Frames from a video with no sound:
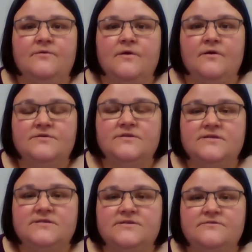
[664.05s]
you go to
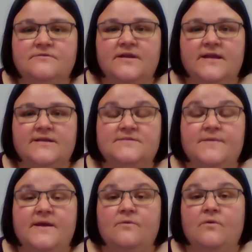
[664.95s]
the student and
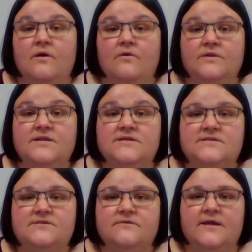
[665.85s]
speak where only the
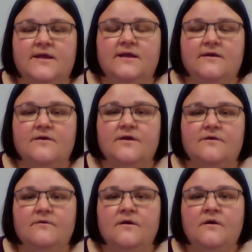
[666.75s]
student can hear
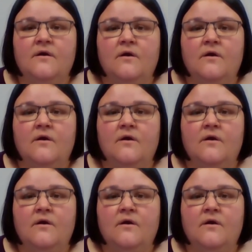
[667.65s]
you,